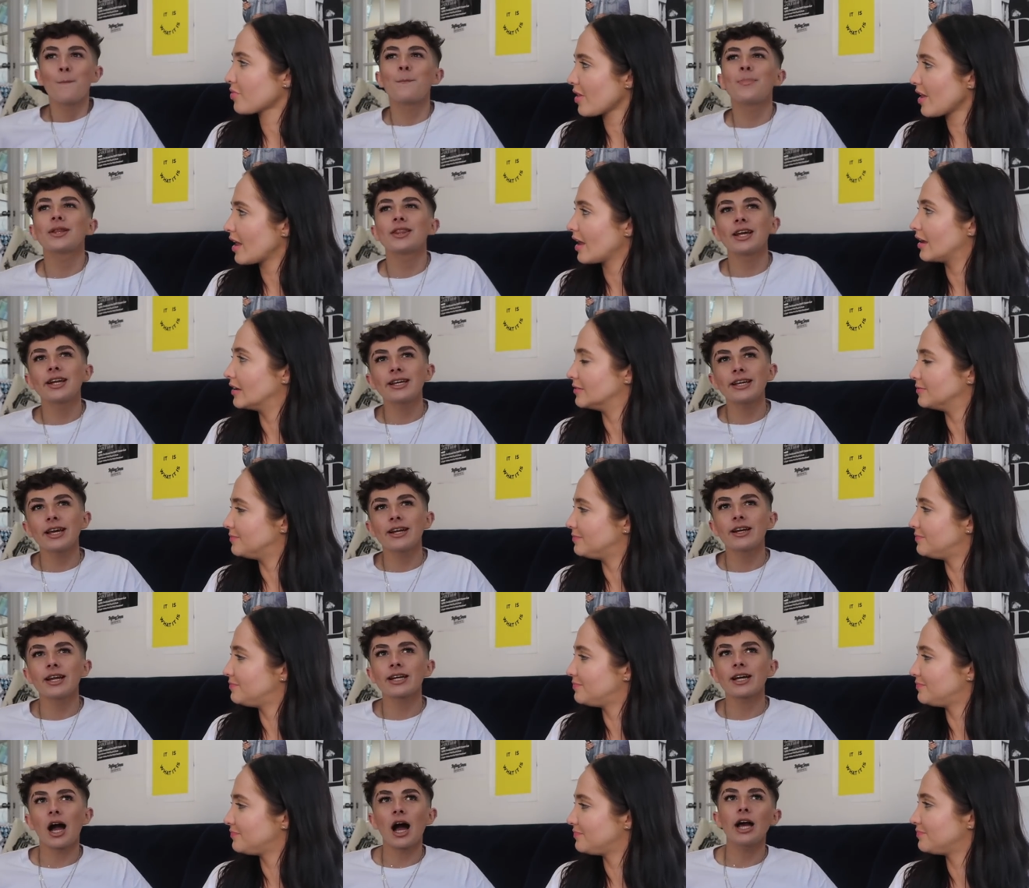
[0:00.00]
Speaker 1: But then
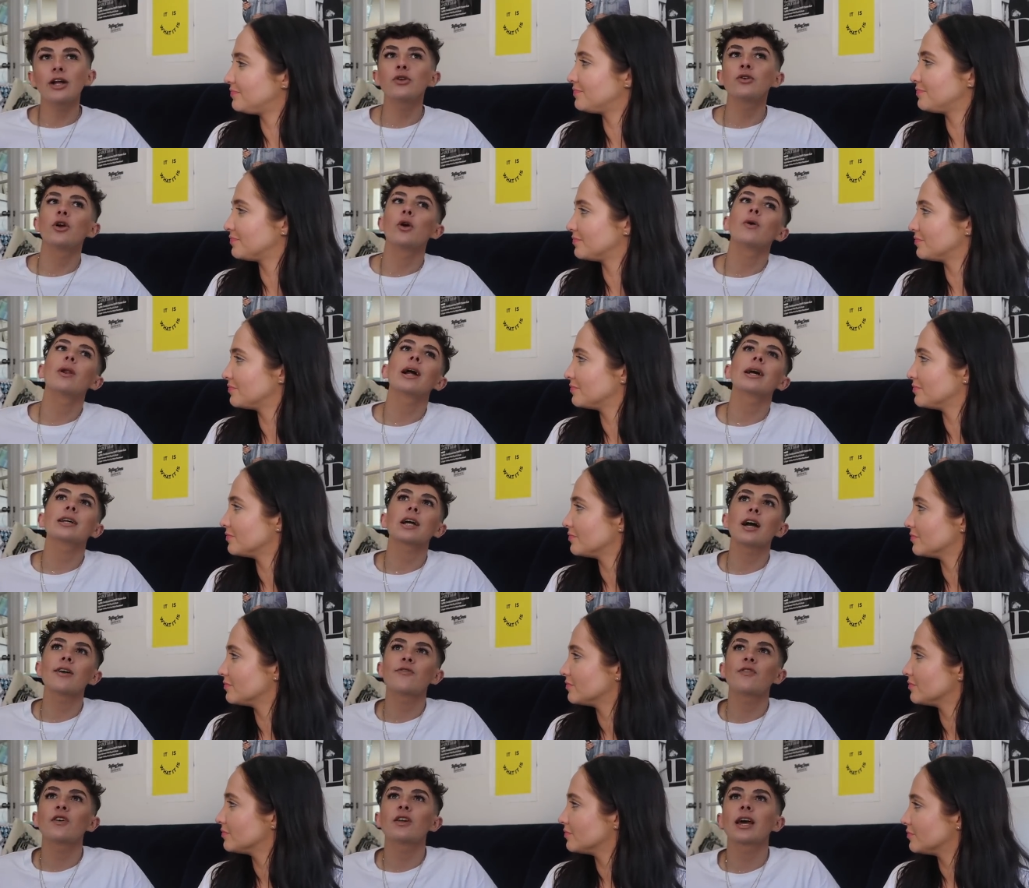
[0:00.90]
again, like, I don't know, like,
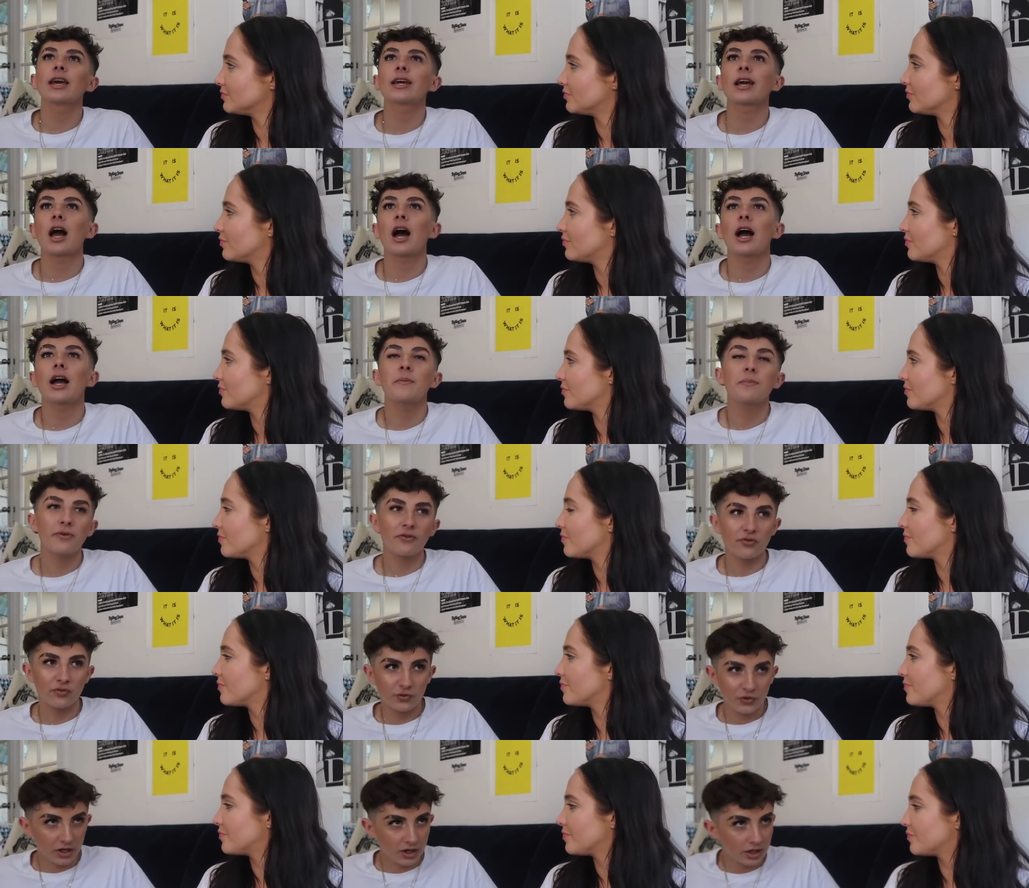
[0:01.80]
I feel like I
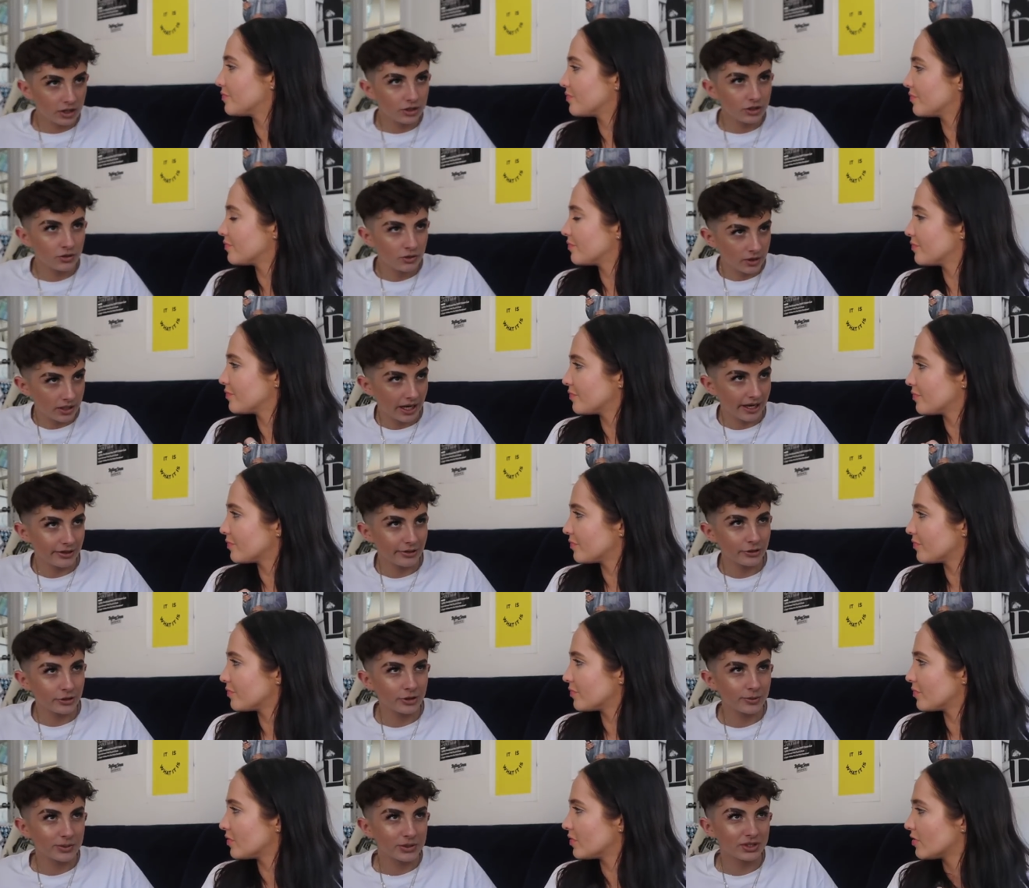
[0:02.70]
prefer UK
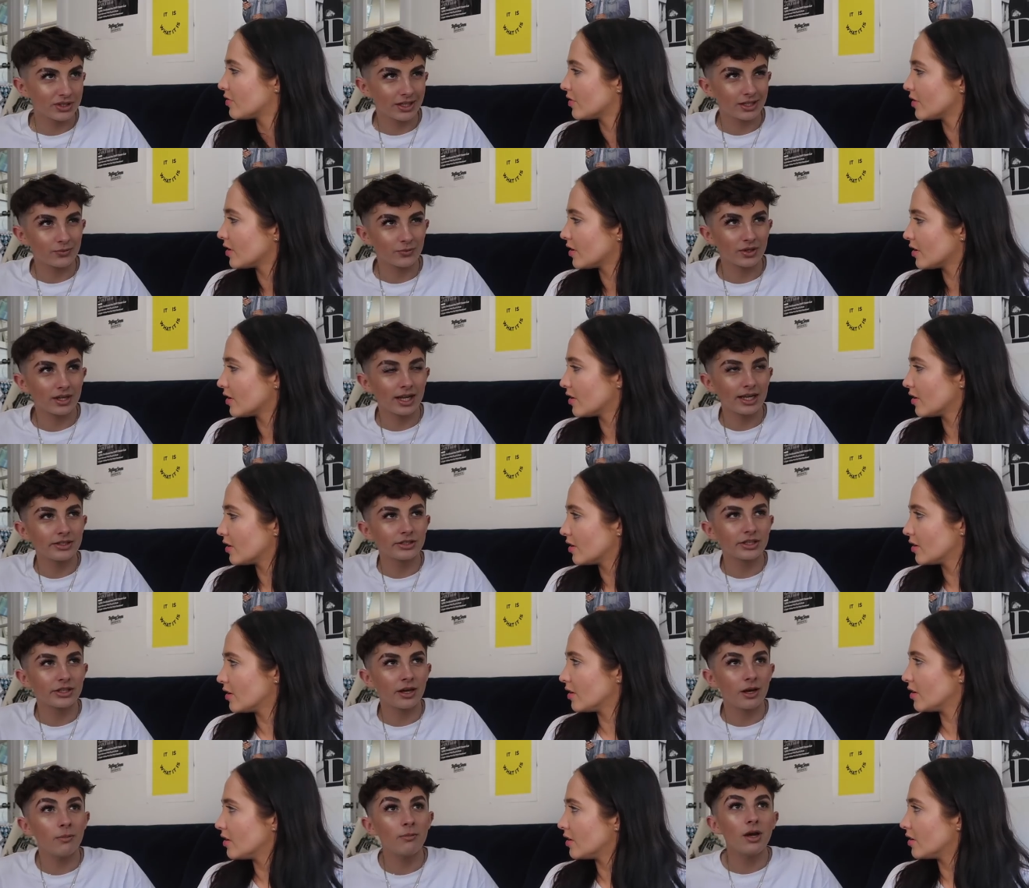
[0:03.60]
YouTubers because I can relate
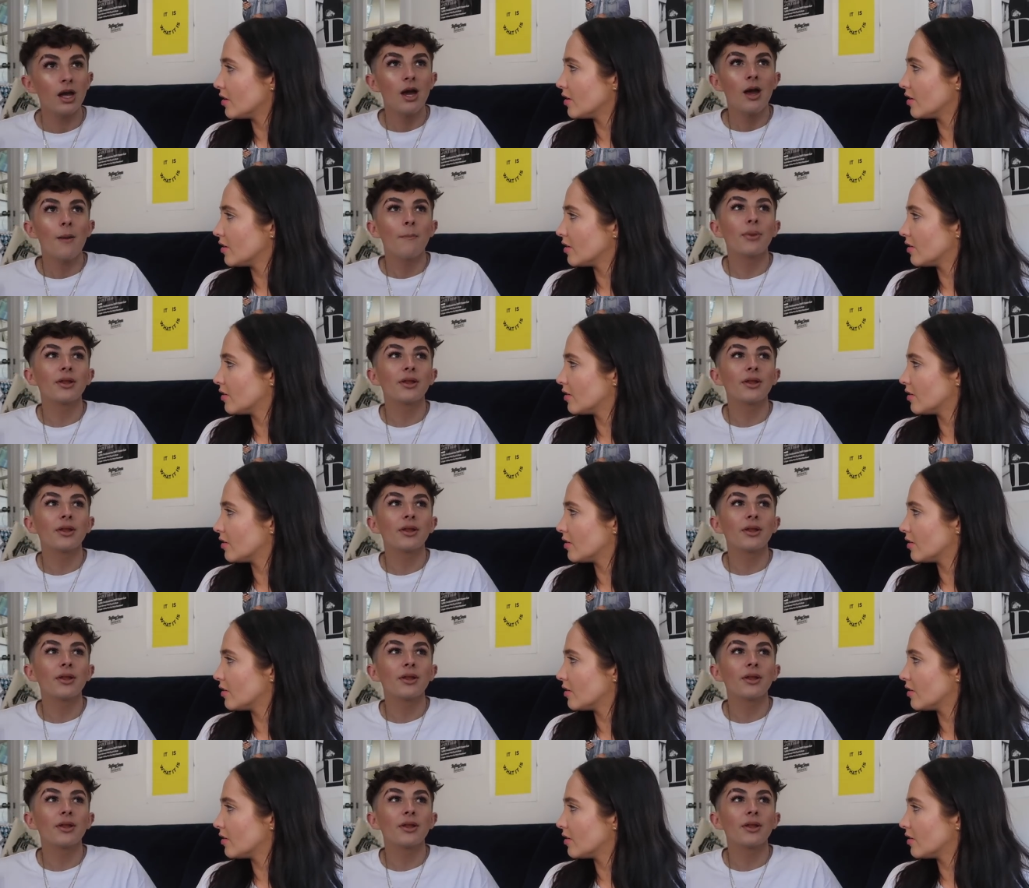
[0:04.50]
to them,